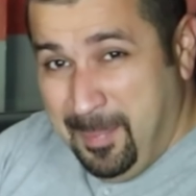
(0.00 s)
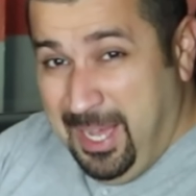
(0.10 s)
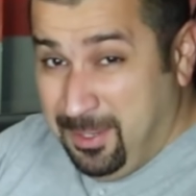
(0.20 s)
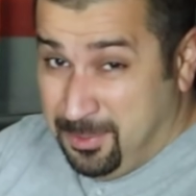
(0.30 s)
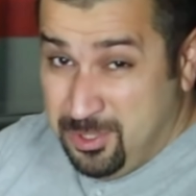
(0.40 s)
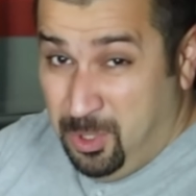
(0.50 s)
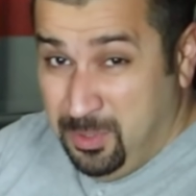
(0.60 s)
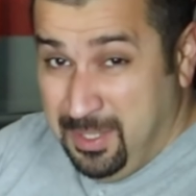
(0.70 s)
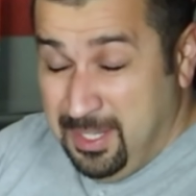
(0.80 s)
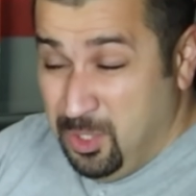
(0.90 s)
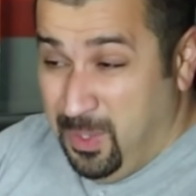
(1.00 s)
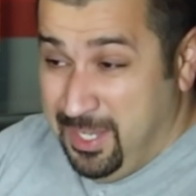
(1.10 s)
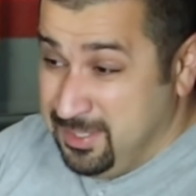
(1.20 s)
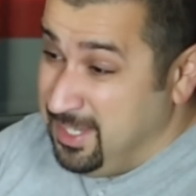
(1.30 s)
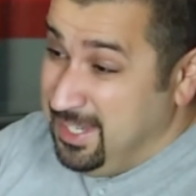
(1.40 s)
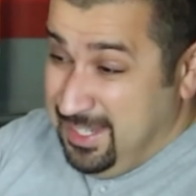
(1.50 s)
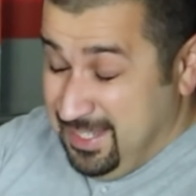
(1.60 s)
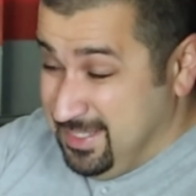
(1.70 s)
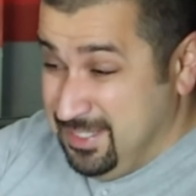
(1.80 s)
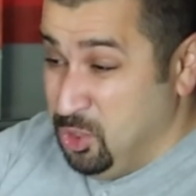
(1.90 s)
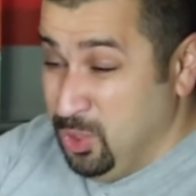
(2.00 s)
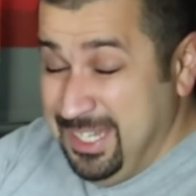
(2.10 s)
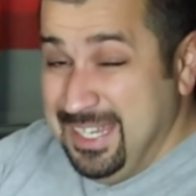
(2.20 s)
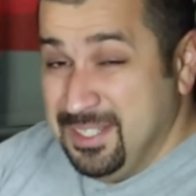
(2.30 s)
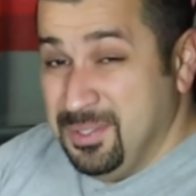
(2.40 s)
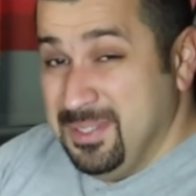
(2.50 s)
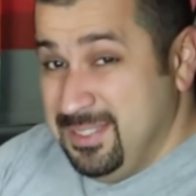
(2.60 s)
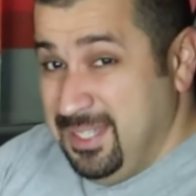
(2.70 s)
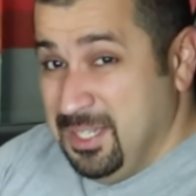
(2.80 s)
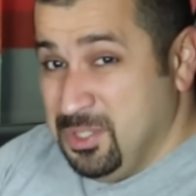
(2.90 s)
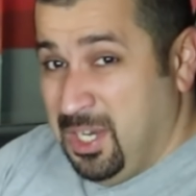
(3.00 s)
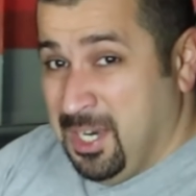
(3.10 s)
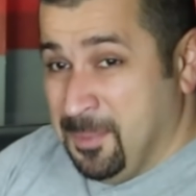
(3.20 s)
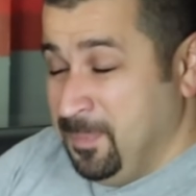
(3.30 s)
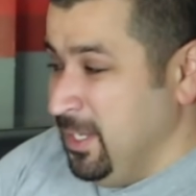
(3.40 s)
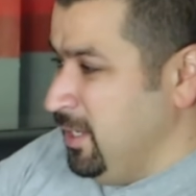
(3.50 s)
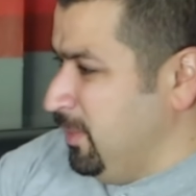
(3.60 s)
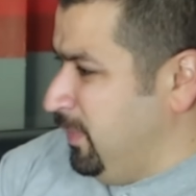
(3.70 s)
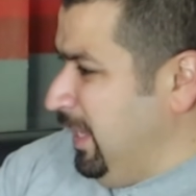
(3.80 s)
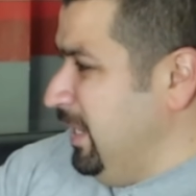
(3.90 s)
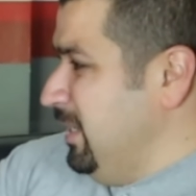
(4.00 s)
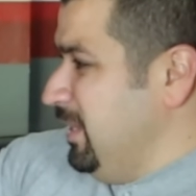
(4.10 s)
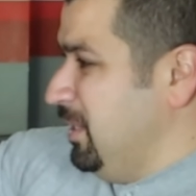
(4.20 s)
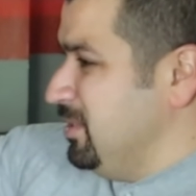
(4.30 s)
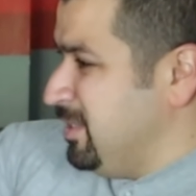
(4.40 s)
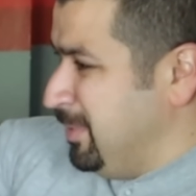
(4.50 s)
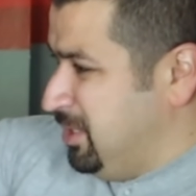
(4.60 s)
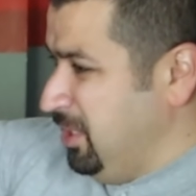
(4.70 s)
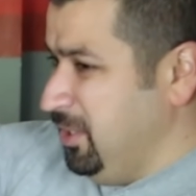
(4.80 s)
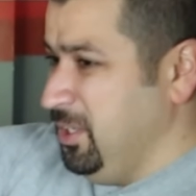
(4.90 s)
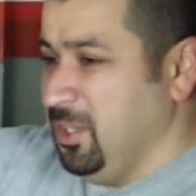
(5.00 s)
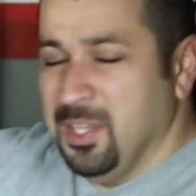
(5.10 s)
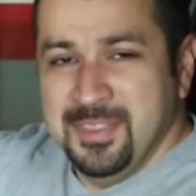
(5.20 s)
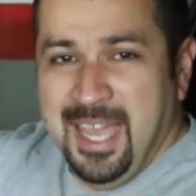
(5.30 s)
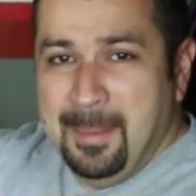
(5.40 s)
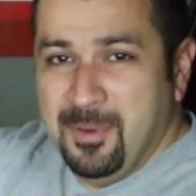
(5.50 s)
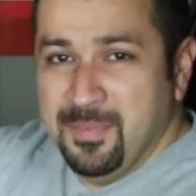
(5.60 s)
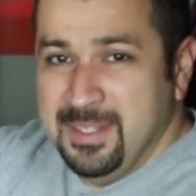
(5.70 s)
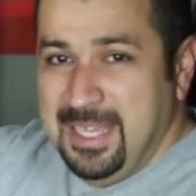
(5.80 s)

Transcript: model sold in the US. It's unique to the CHR. Then there is the material on top of the